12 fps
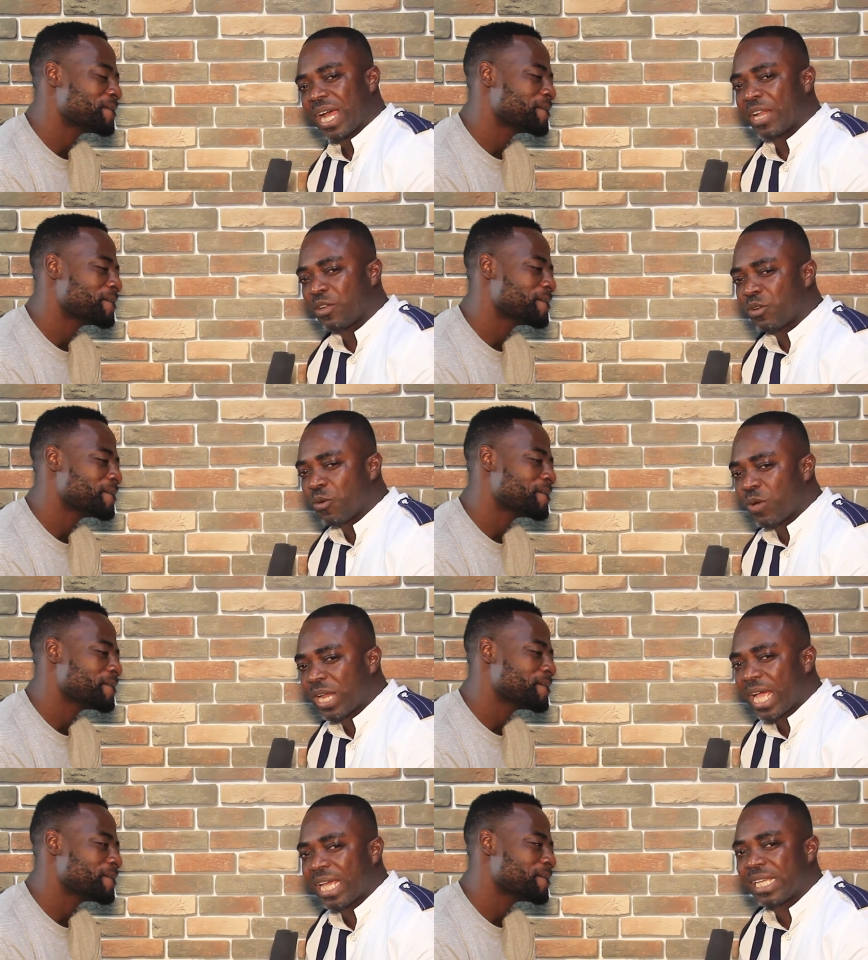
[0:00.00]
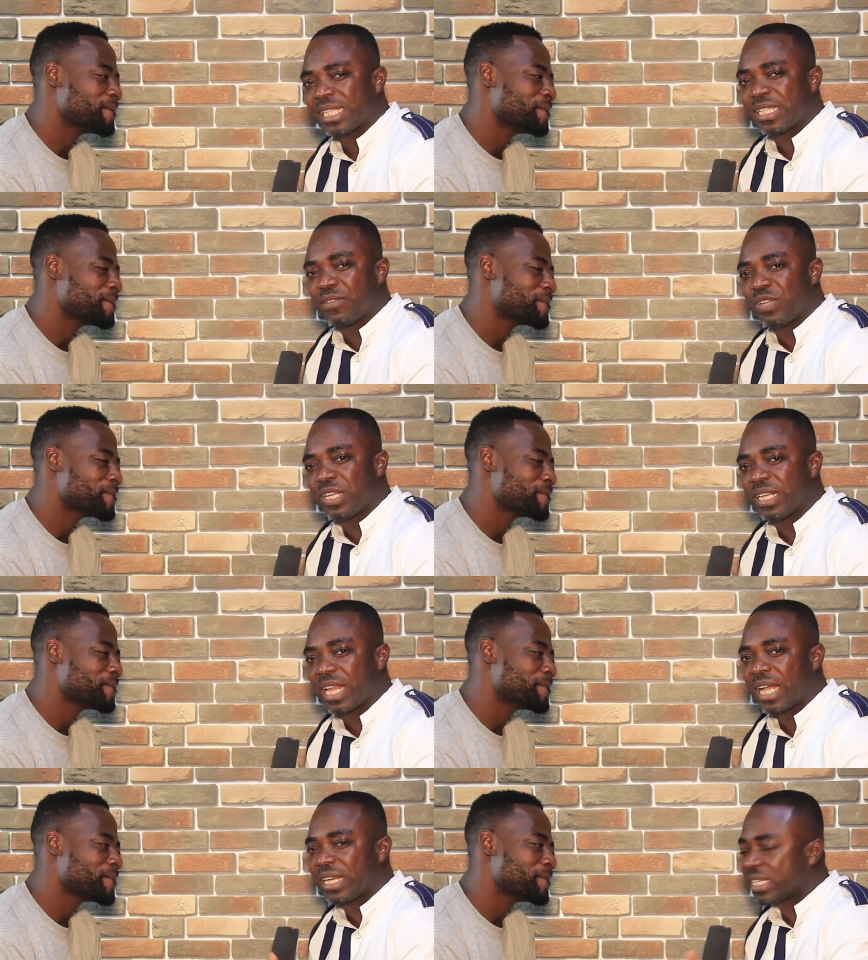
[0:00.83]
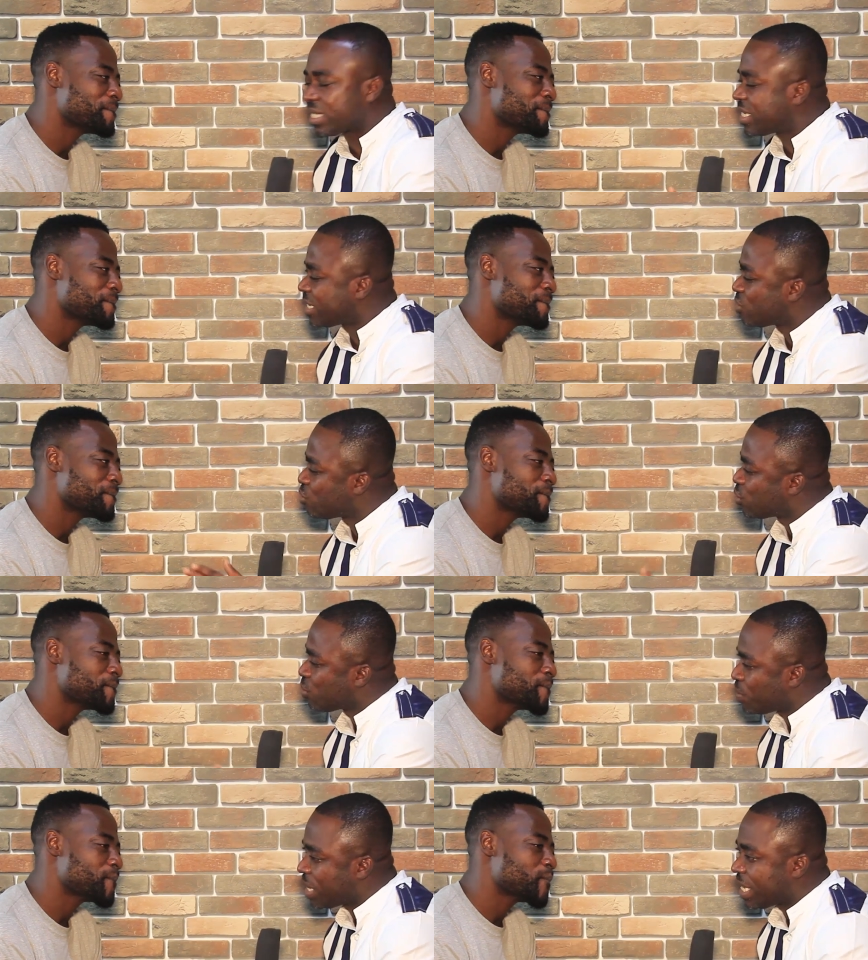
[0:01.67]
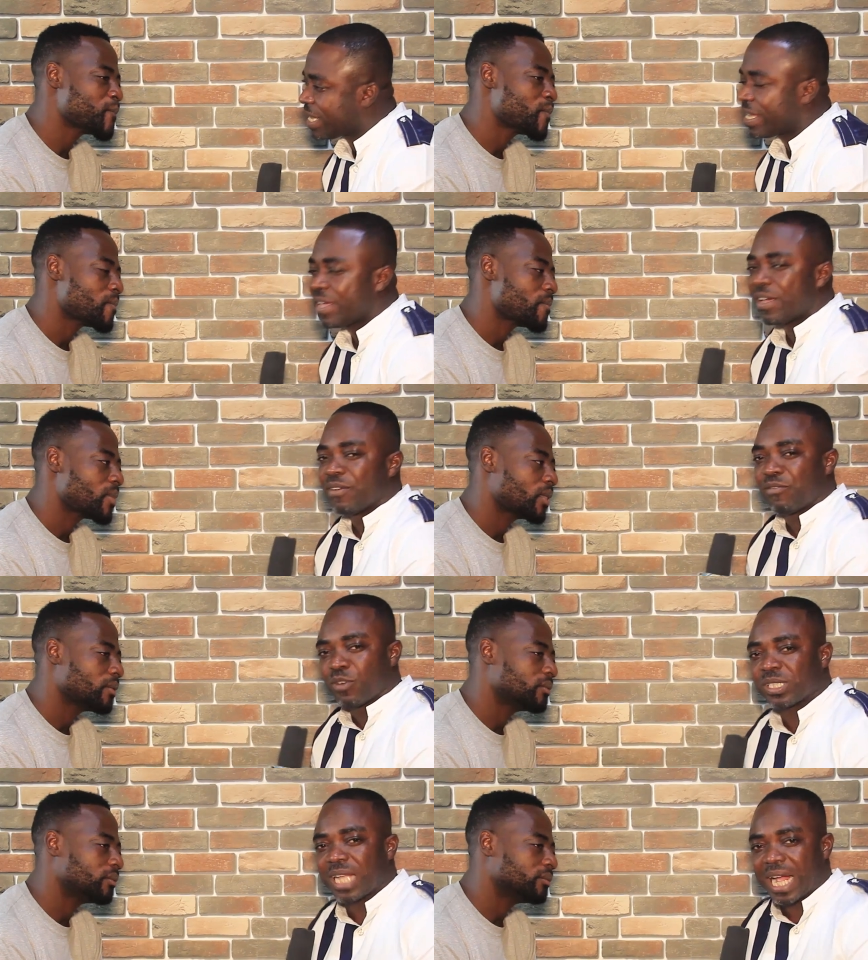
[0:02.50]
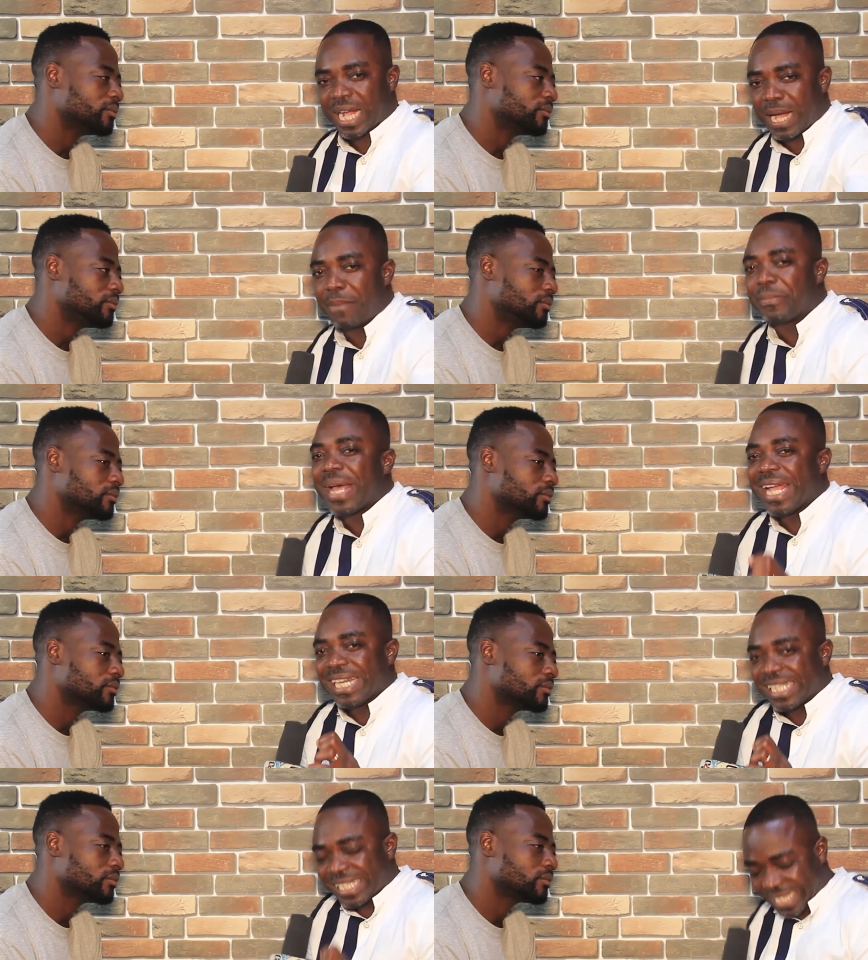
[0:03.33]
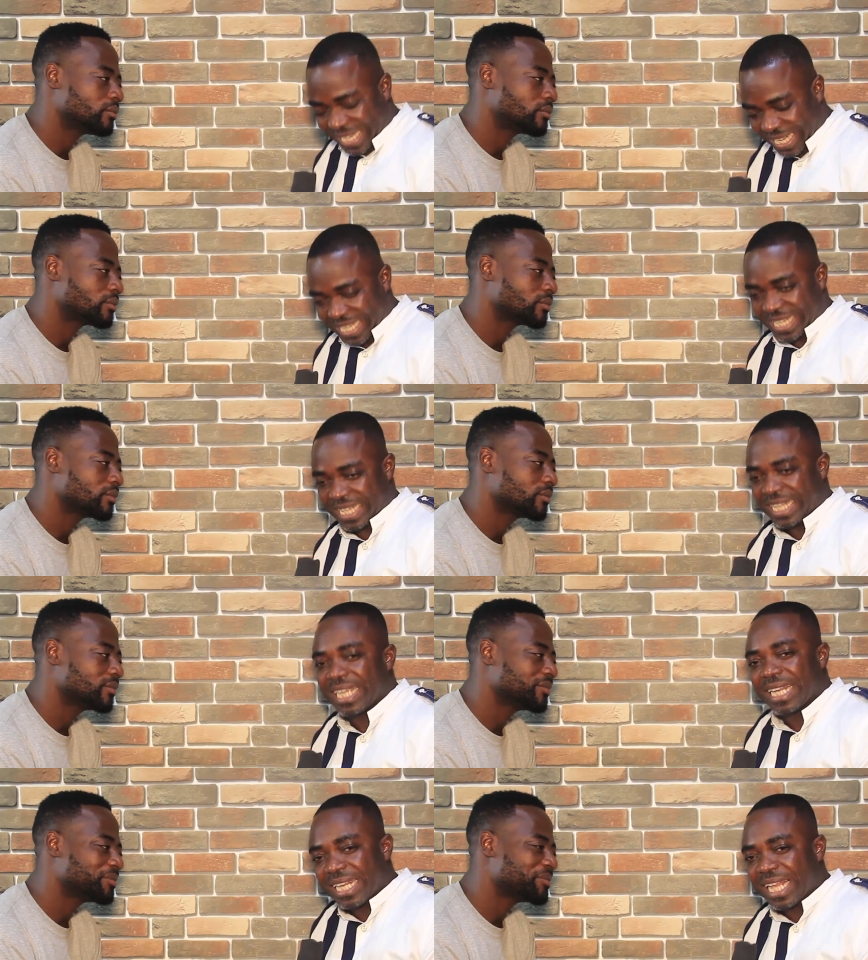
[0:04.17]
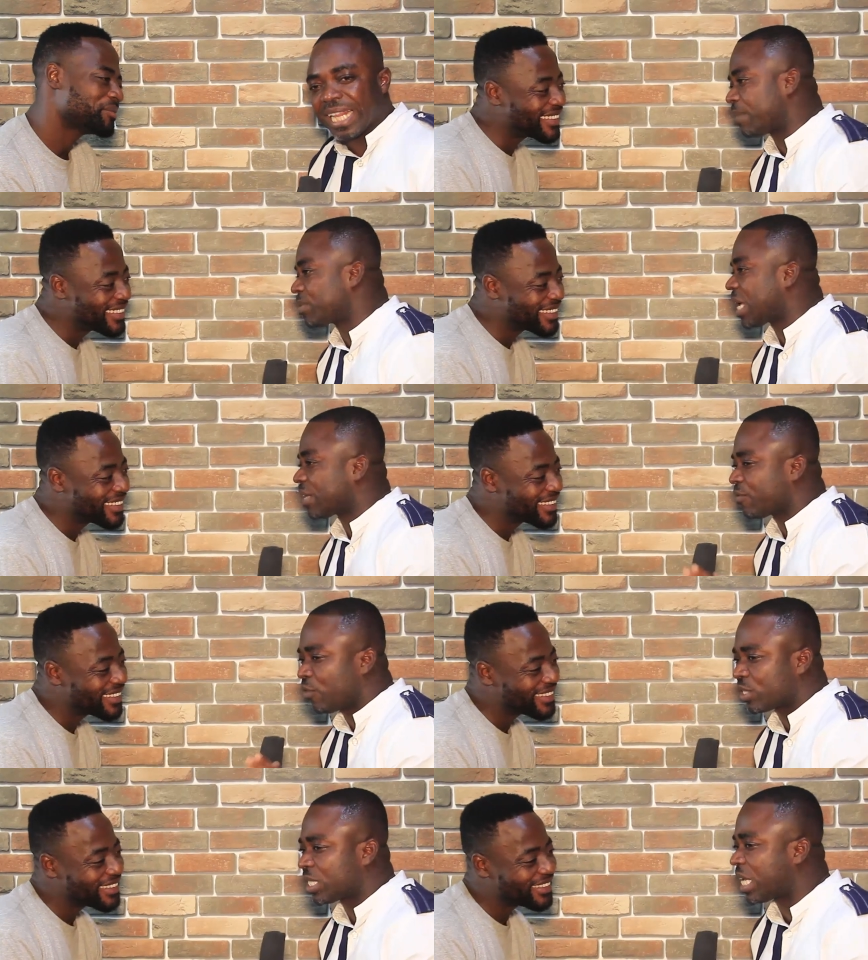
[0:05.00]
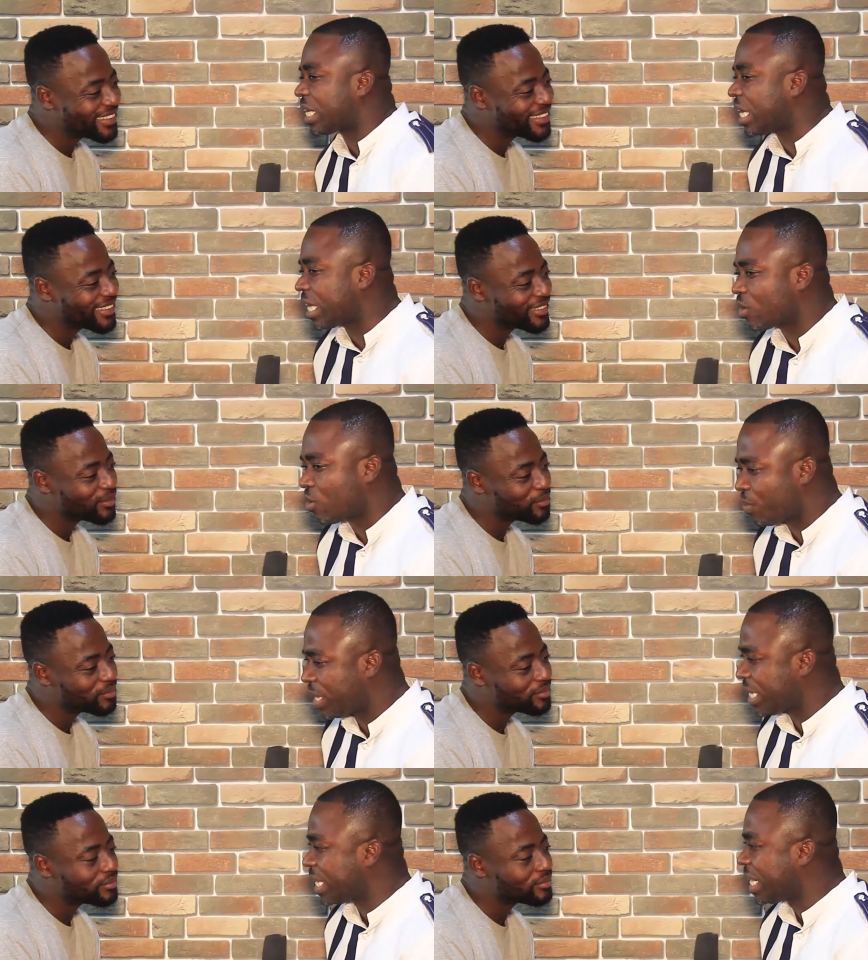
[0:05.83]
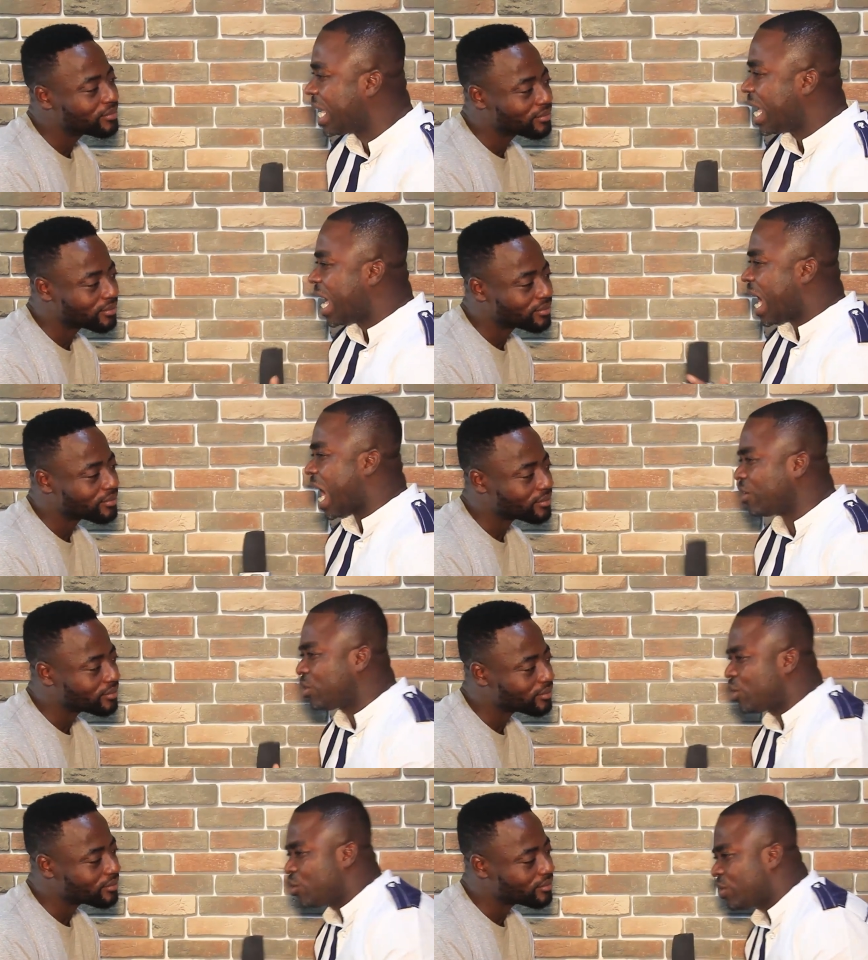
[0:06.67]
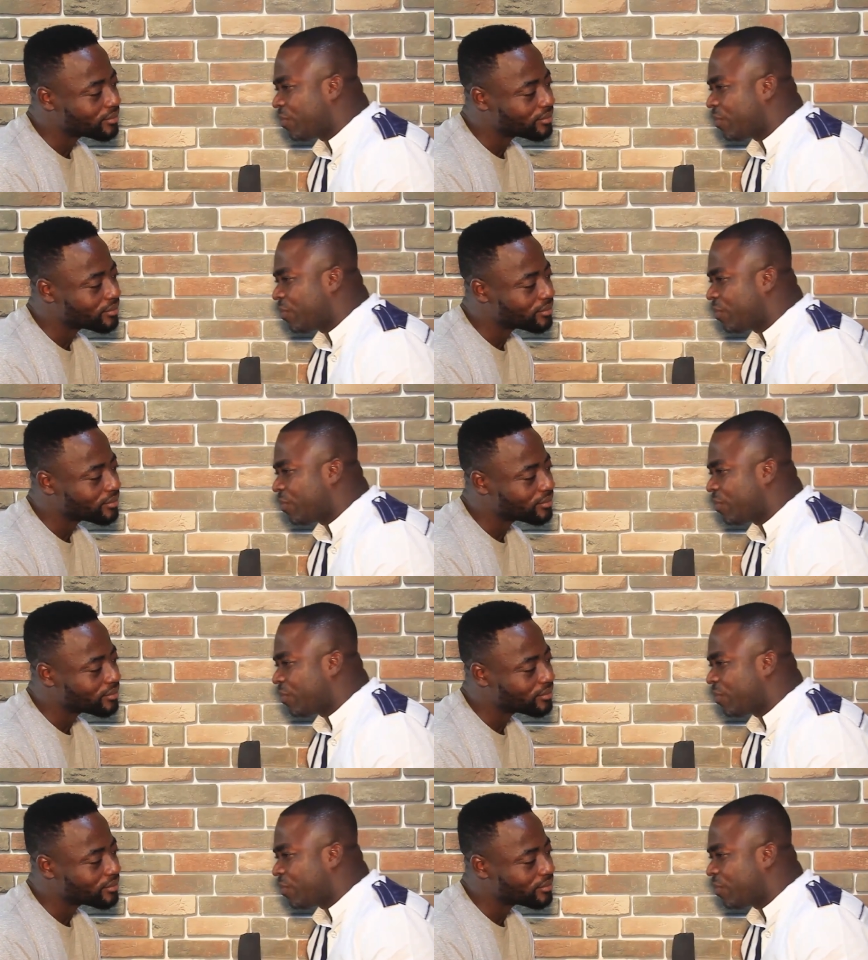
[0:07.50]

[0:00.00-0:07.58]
Speaker 1: I don't know whether he is given that distinct role to play. Foster, come and sing. Then he comes as Foster the comedian. How do you